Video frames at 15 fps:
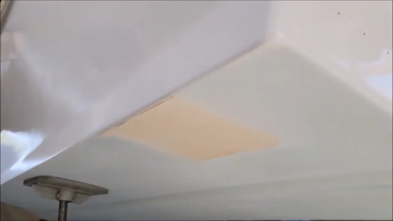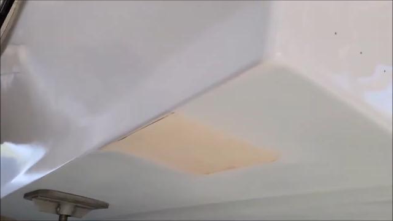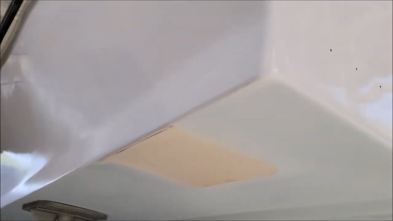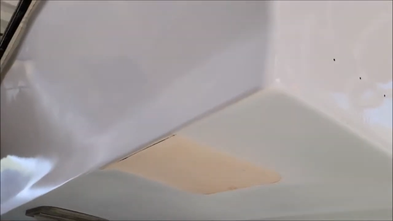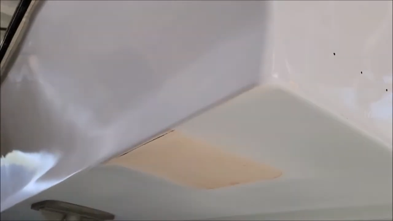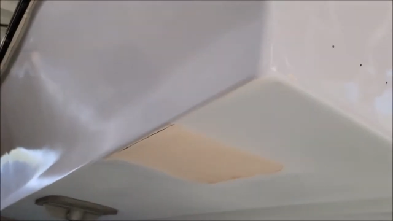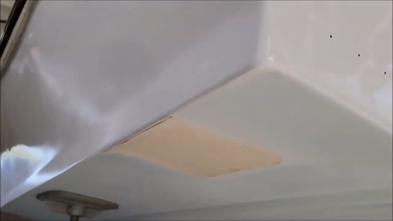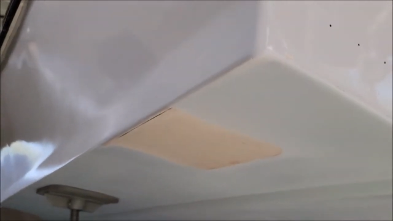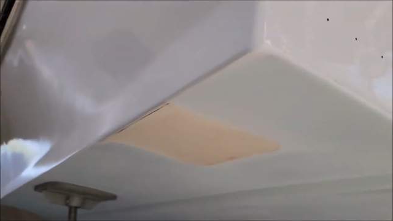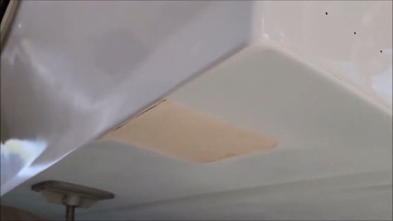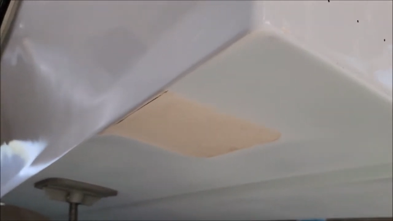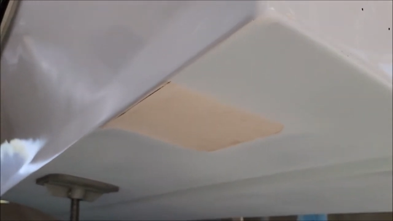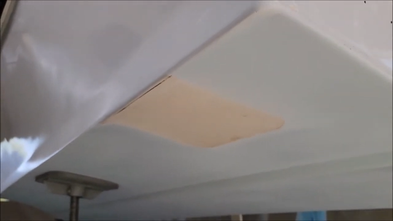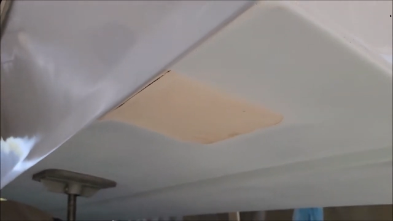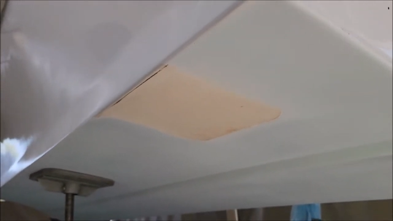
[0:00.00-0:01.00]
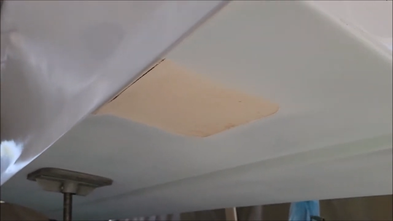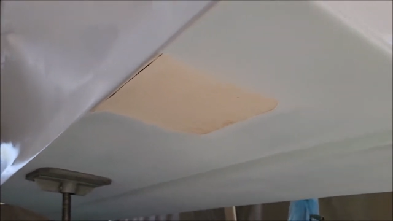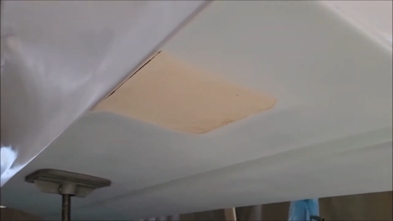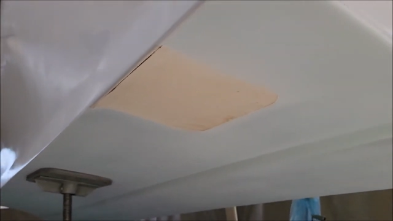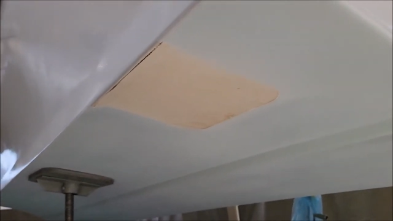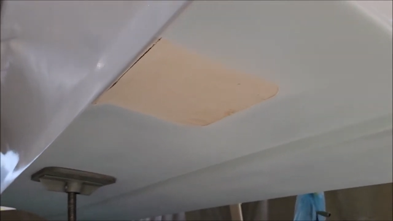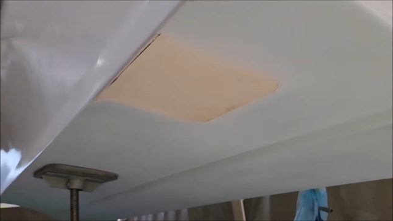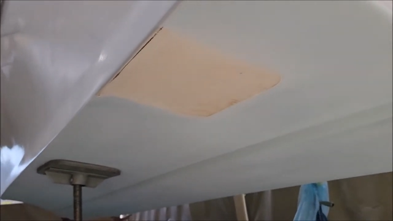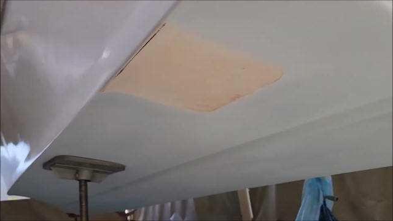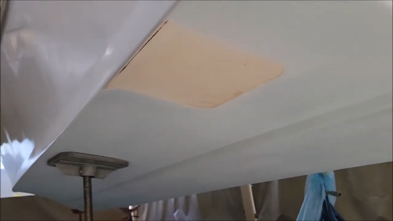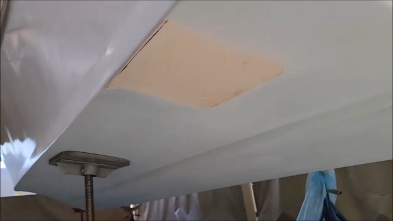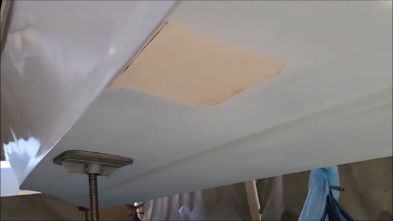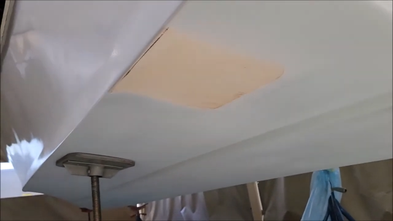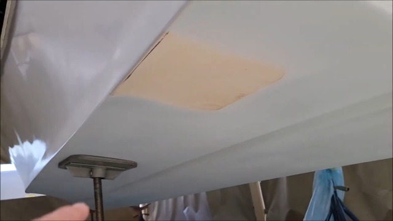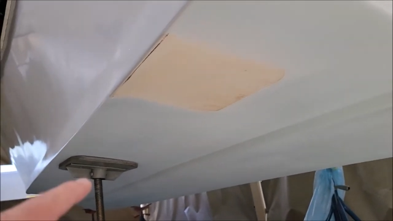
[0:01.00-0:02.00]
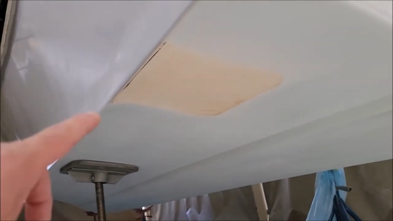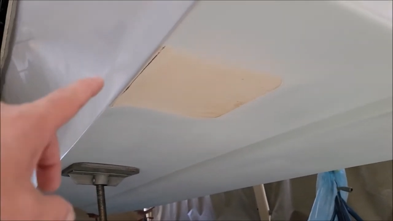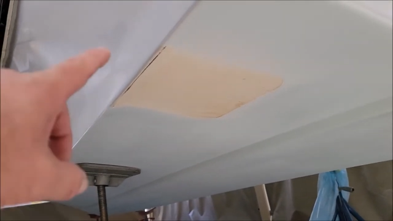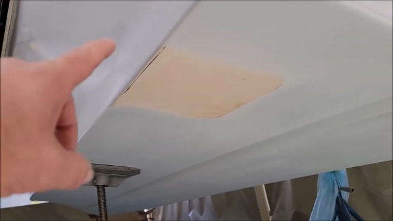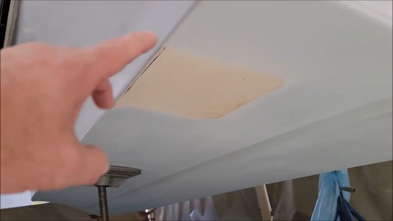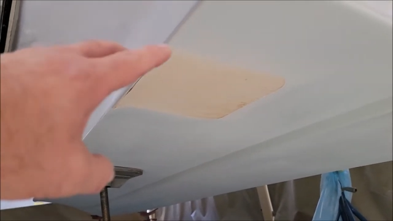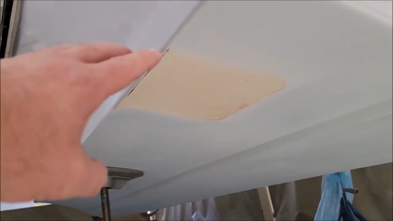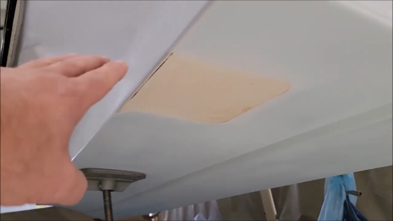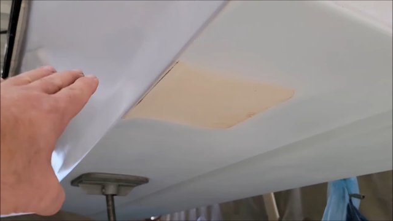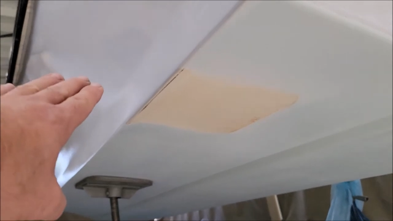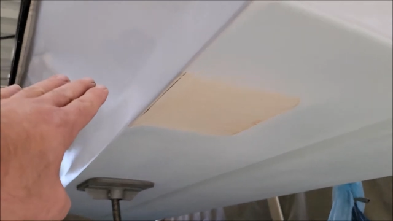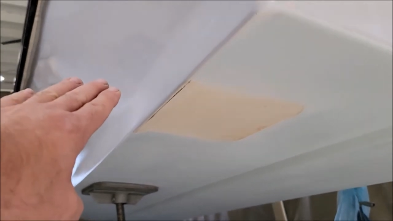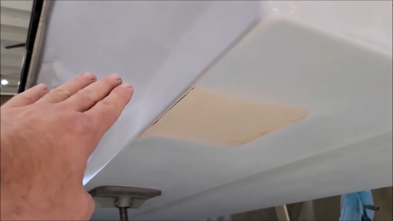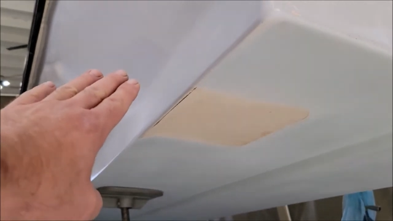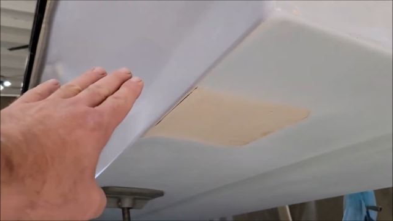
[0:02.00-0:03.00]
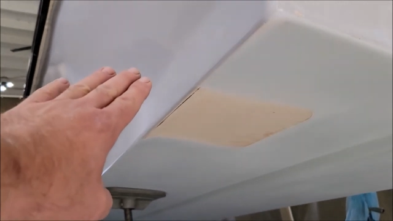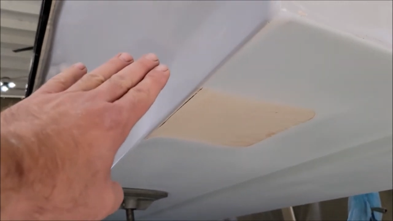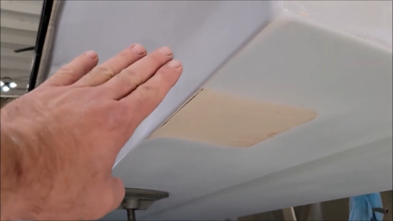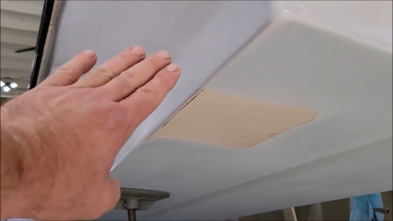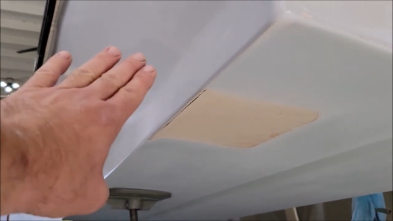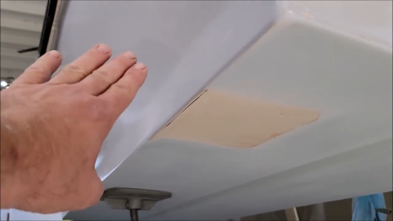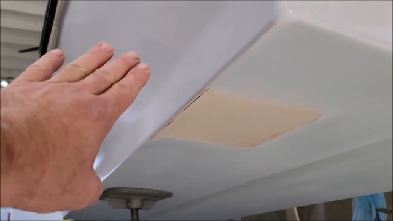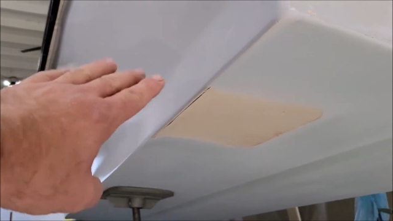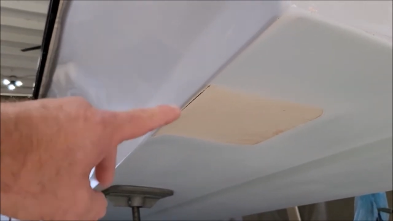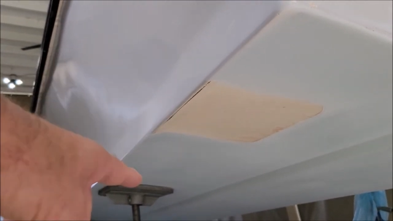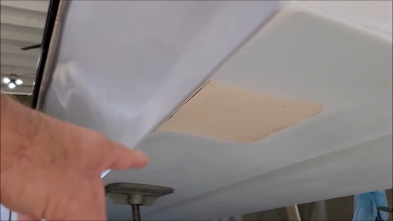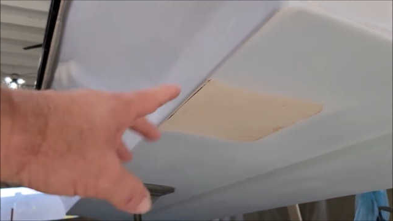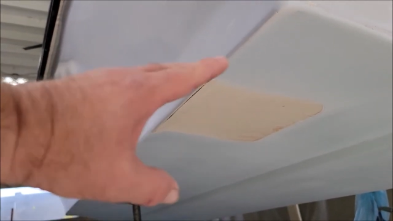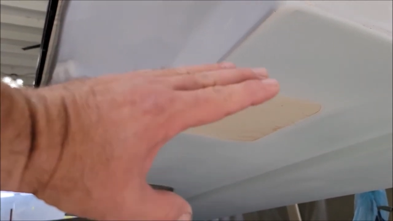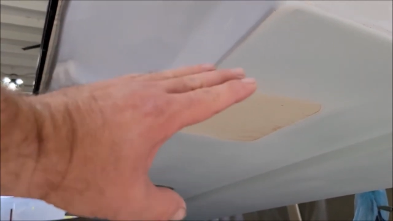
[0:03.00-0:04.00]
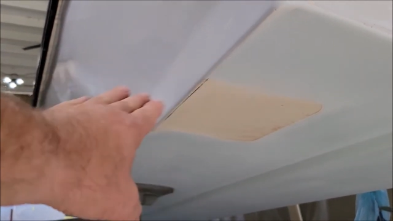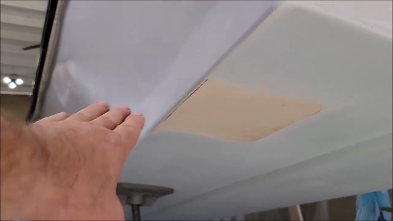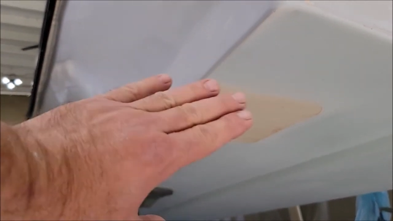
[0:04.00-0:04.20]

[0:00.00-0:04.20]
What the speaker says: (no speaker visible)